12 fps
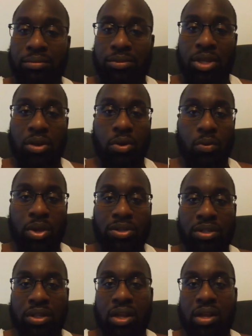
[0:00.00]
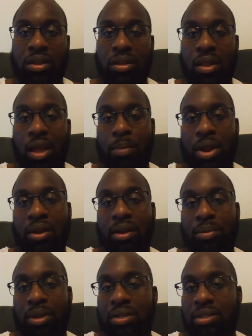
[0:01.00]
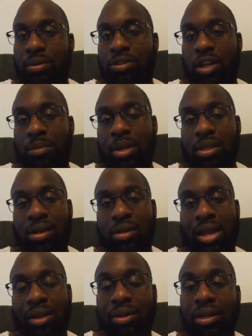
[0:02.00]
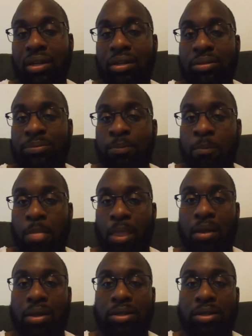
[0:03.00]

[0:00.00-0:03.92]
the rest of the American players I was talking about that are down there.